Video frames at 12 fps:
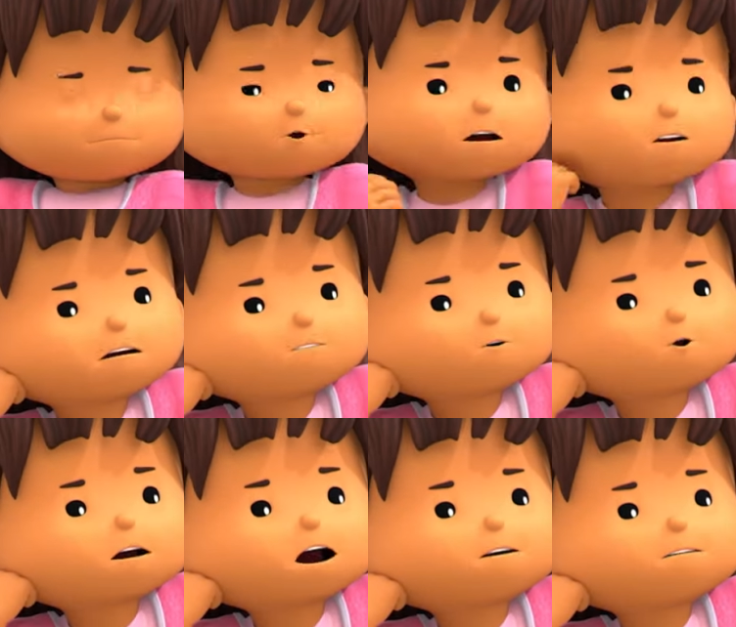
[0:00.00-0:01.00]
well, it
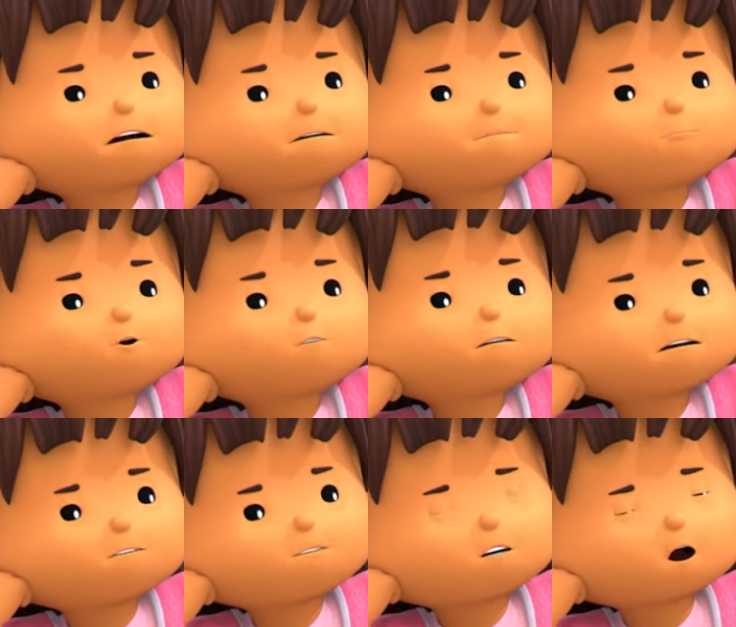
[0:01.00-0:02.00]
was a
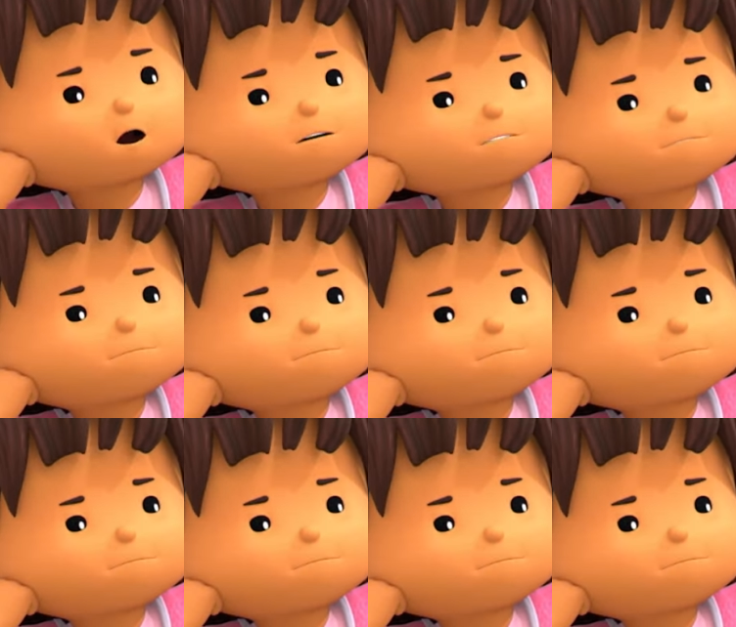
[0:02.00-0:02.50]
perfect shot.